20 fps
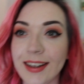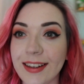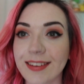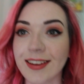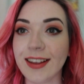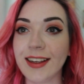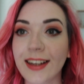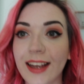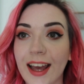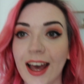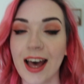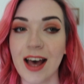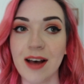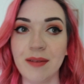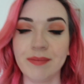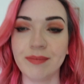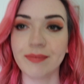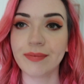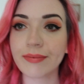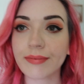it's like
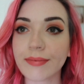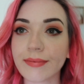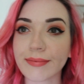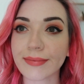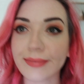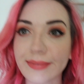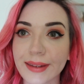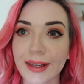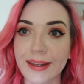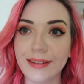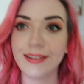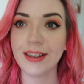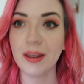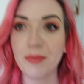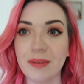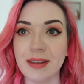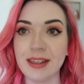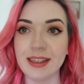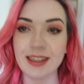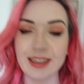a
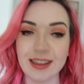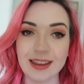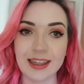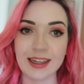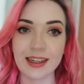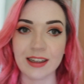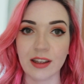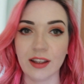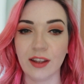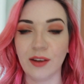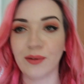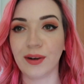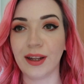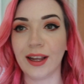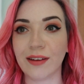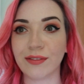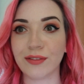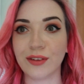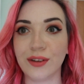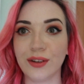deep cleaning thing that you only
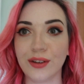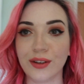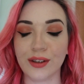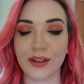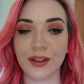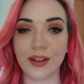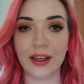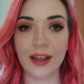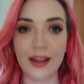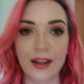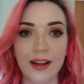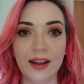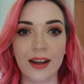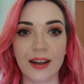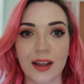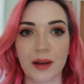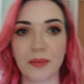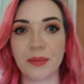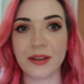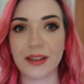have to do
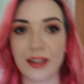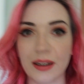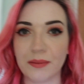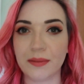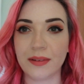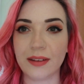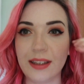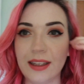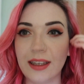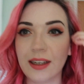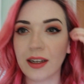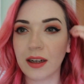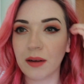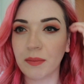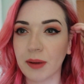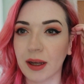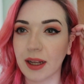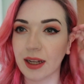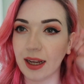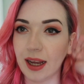a couple of times a year,
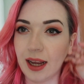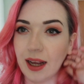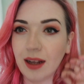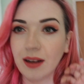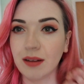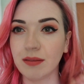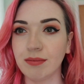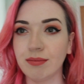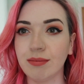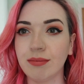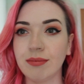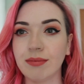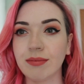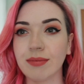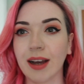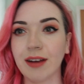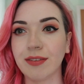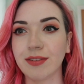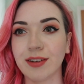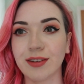but
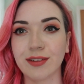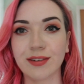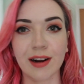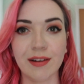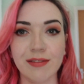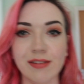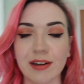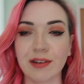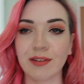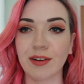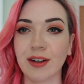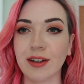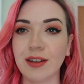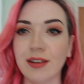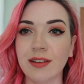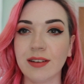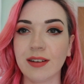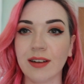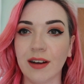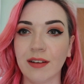after traveling around
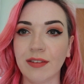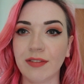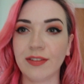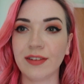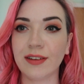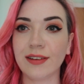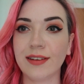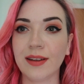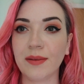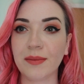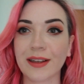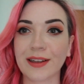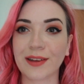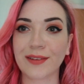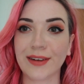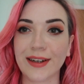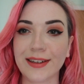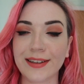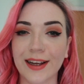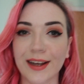and stuff, it seems like
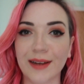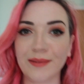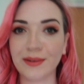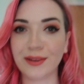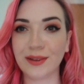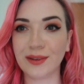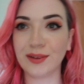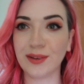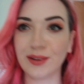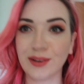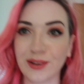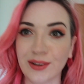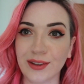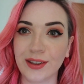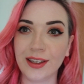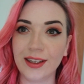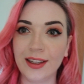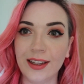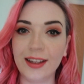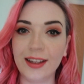the right time to
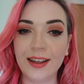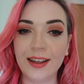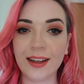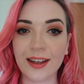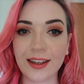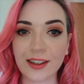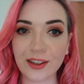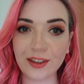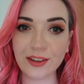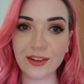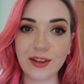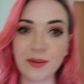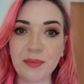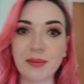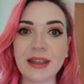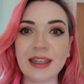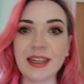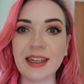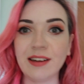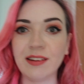do a good
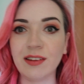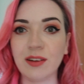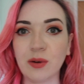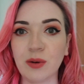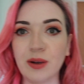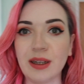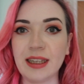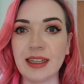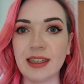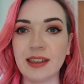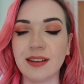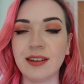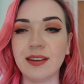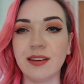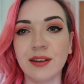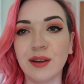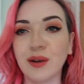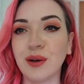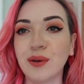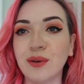deep clean of the toilet.
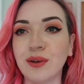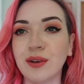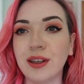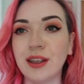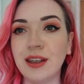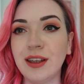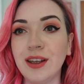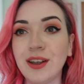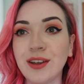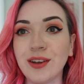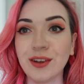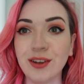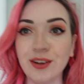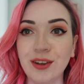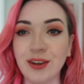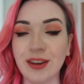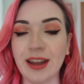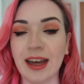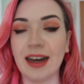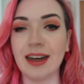So I'm gonna
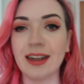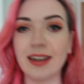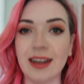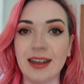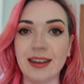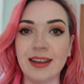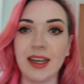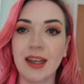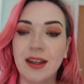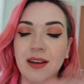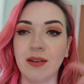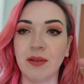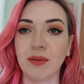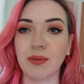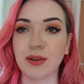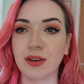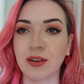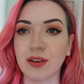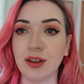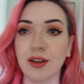do that, and then
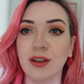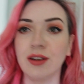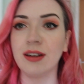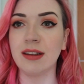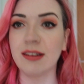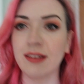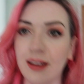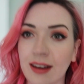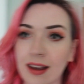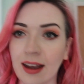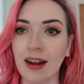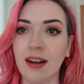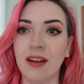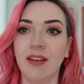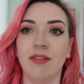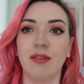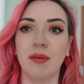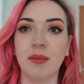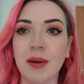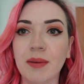what's good is it kind
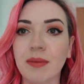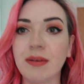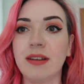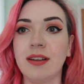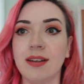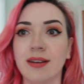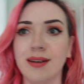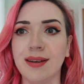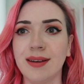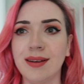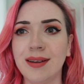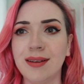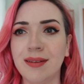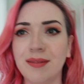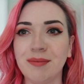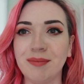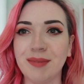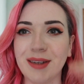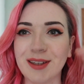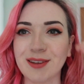of will be able to
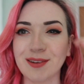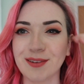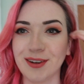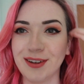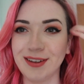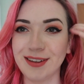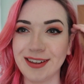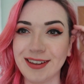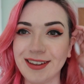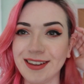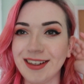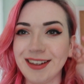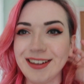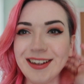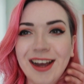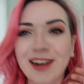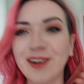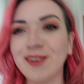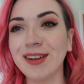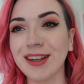mix around and clean.
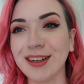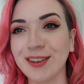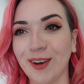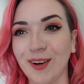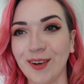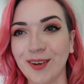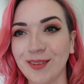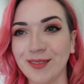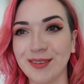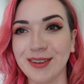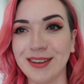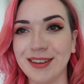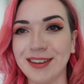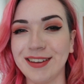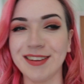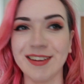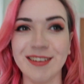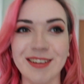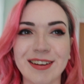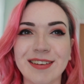I don't like talking about
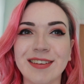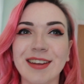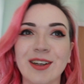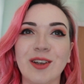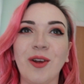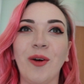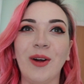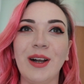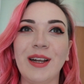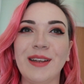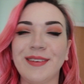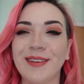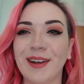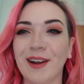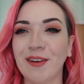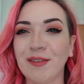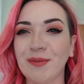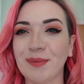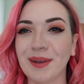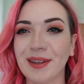this is like toilet
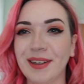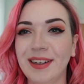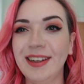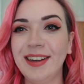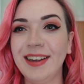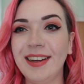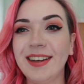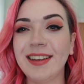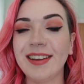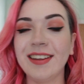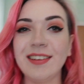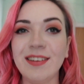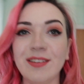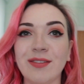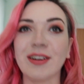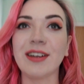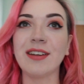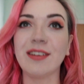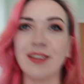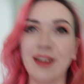stuff, but this is
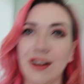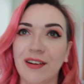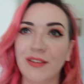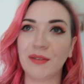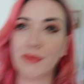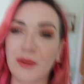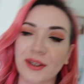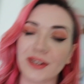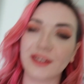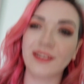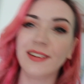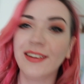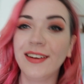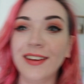real stuff about